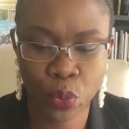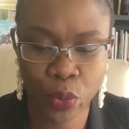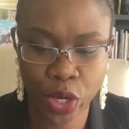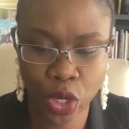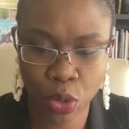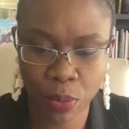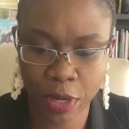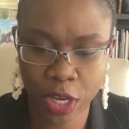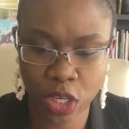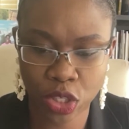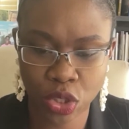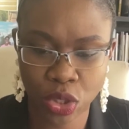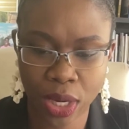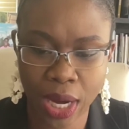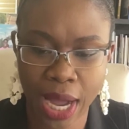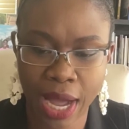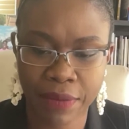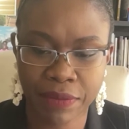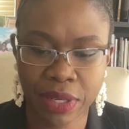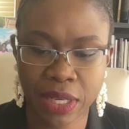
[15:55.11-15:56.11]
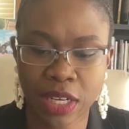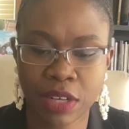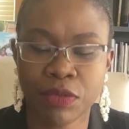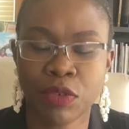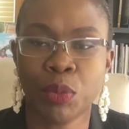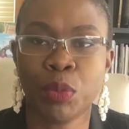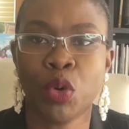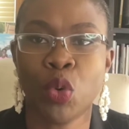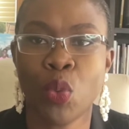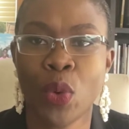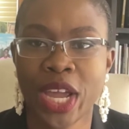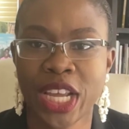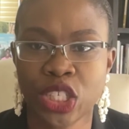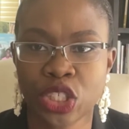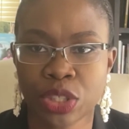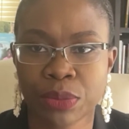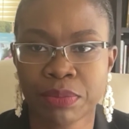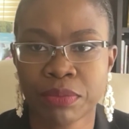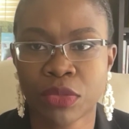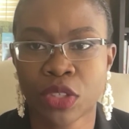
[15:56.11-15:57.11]
window because you now have a livable
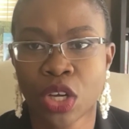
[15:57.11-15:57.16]
wage.